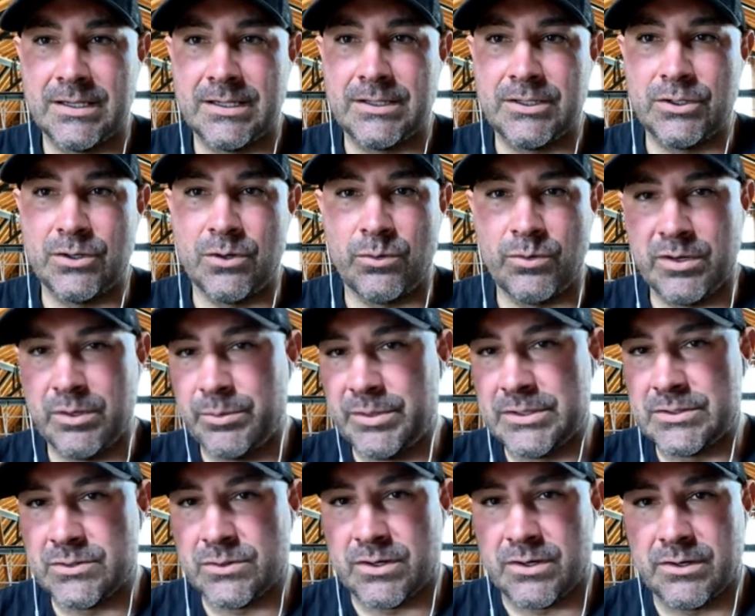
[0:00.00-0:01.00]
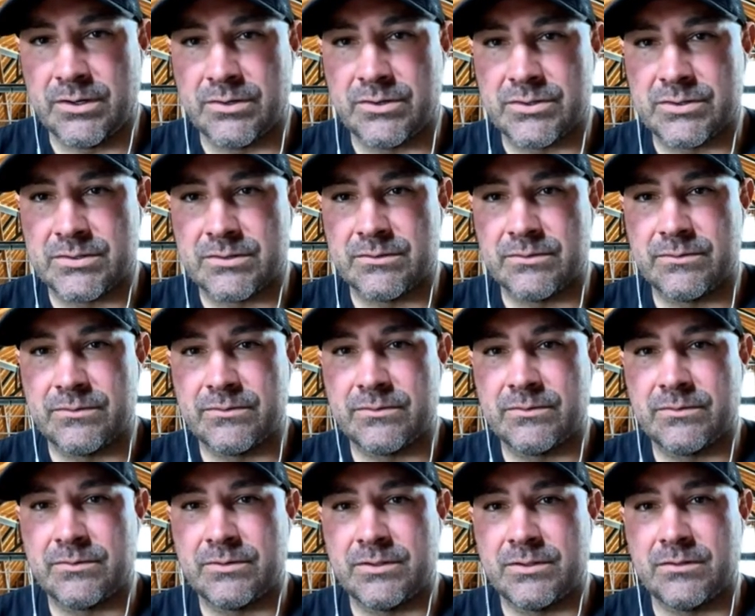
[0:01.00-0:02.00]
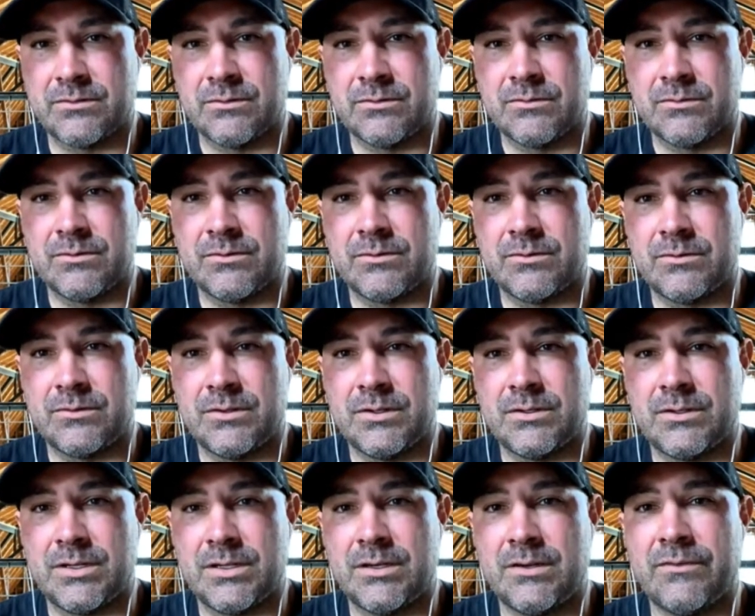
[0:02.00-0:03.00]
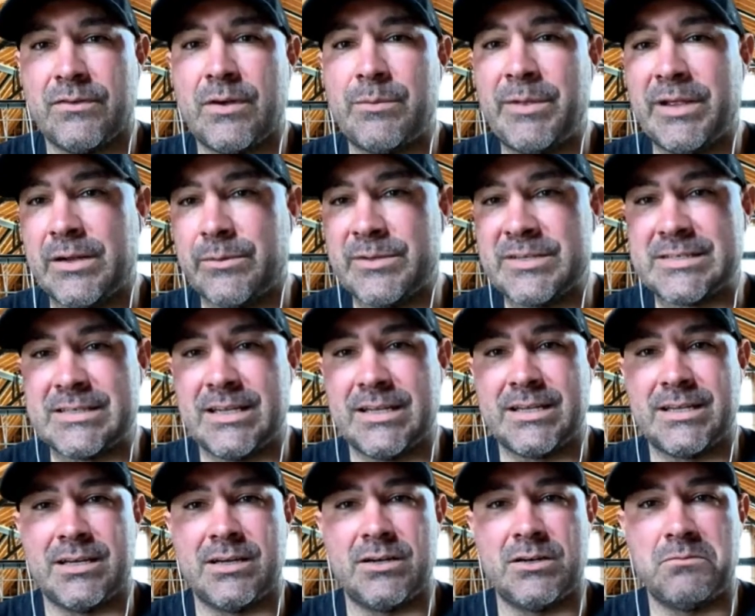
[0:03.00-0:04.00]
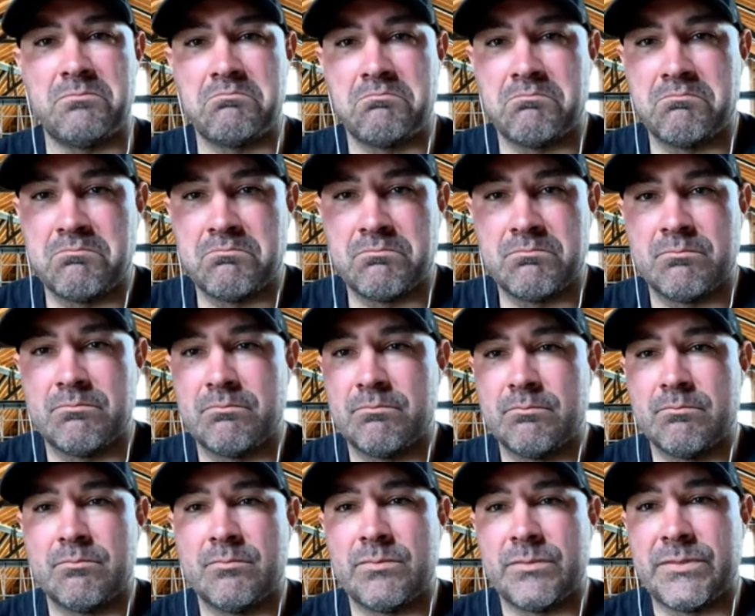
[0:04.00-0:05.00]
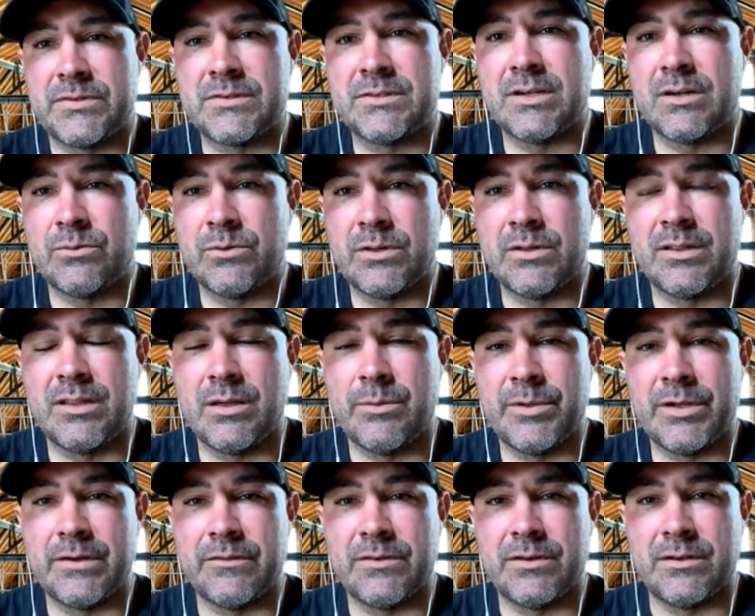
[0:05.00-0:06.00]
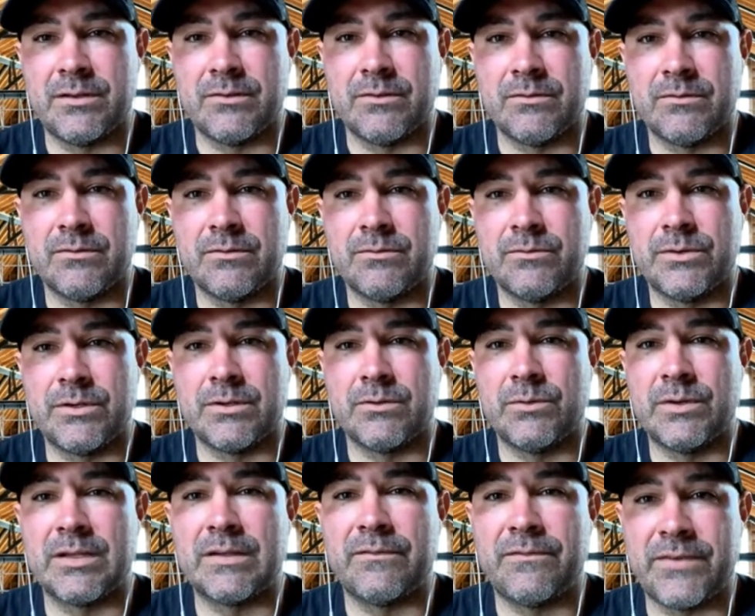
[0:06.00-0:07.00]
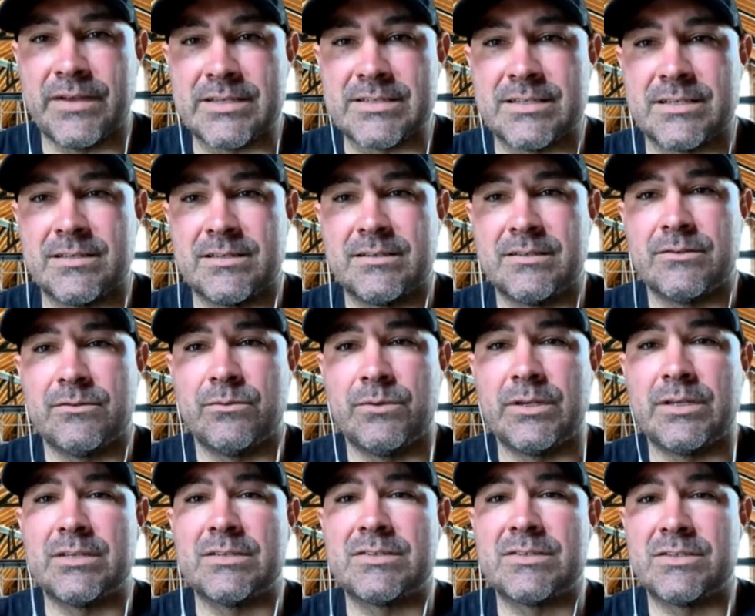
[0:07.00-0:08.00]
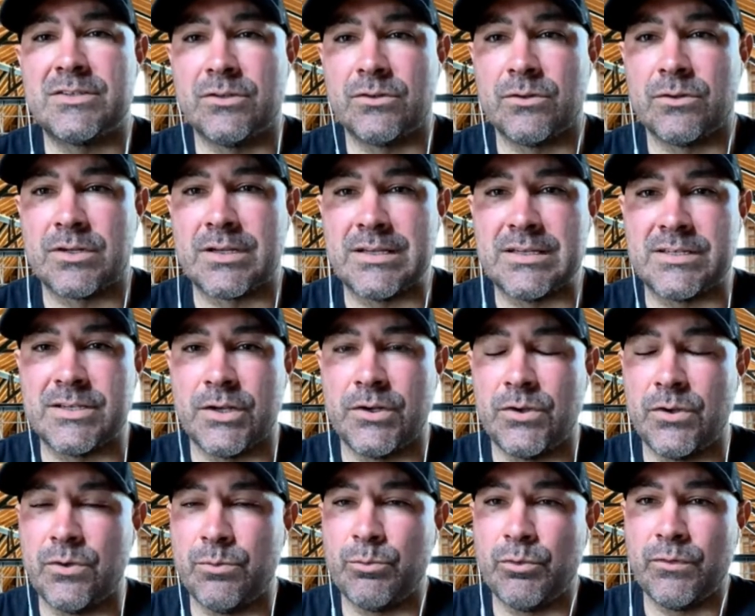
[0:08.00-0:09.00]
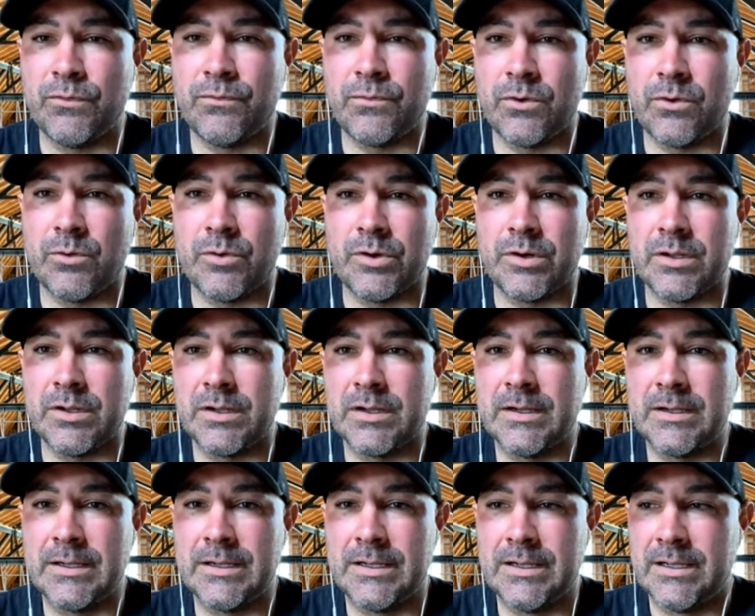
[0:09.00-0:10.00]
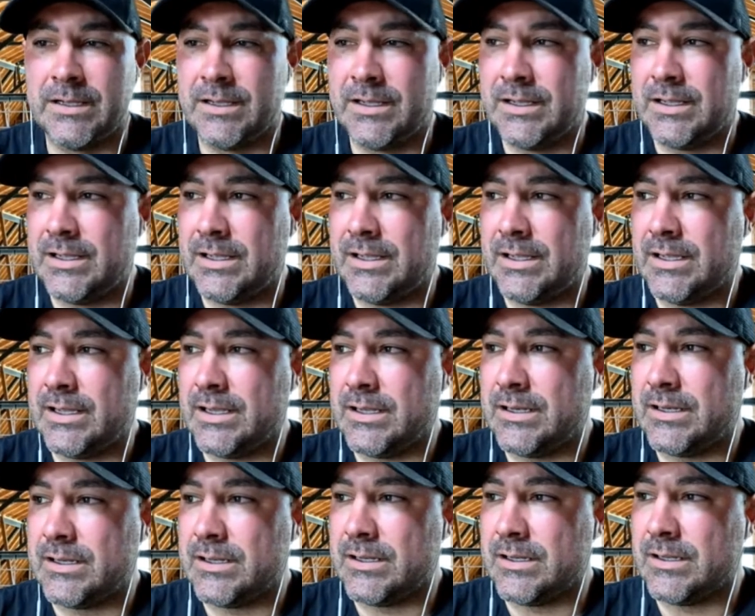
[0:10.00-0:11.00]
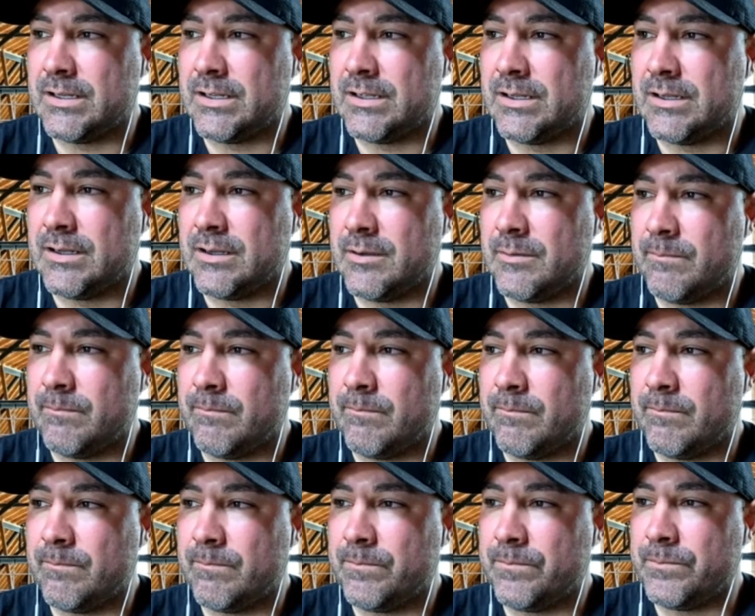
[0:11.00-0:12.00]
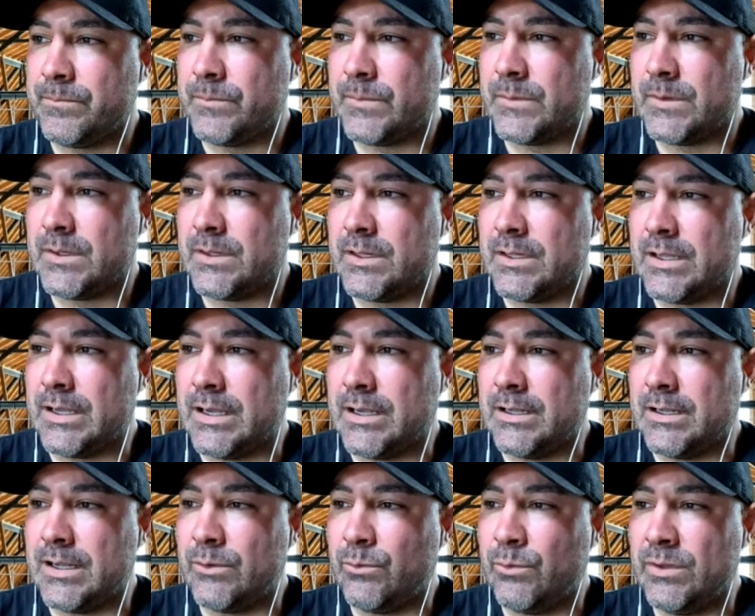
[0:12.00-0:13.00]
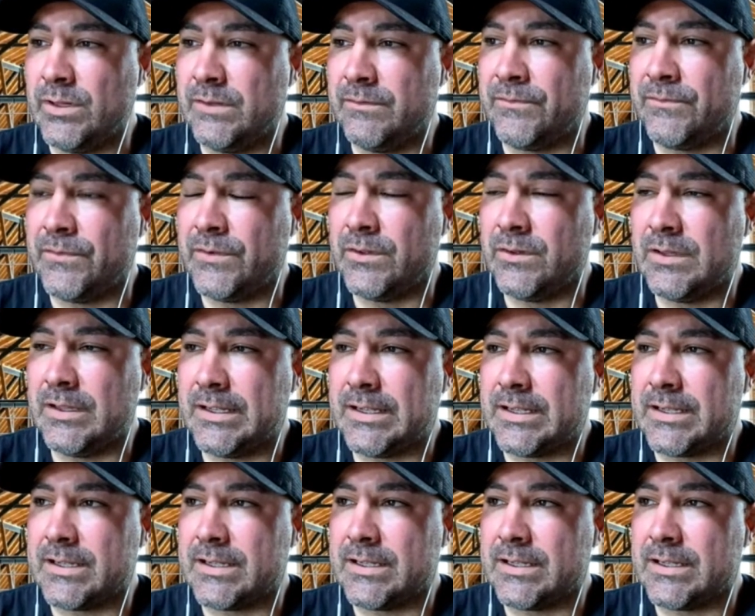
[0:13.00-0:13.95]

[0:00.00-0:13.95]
you don't want to be too hard on yourself, and if I make a mistake here, it's not really that big of a deal. We can fix it. We can still continue to move forward. And I really feel like,